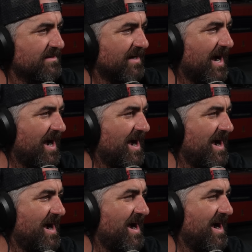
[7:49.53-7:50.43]

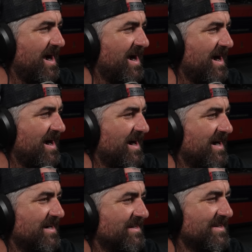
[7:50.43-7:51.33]

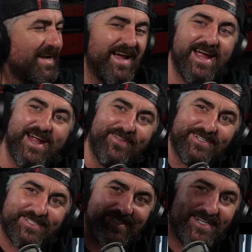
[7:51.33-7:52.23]
Ah. Hey,
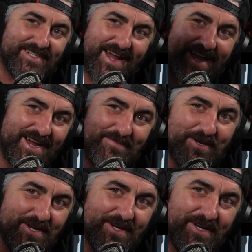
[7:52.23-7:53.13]
this is a damn
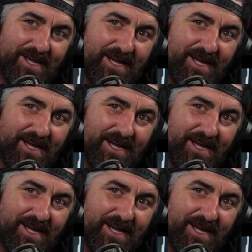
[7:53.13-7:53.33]
good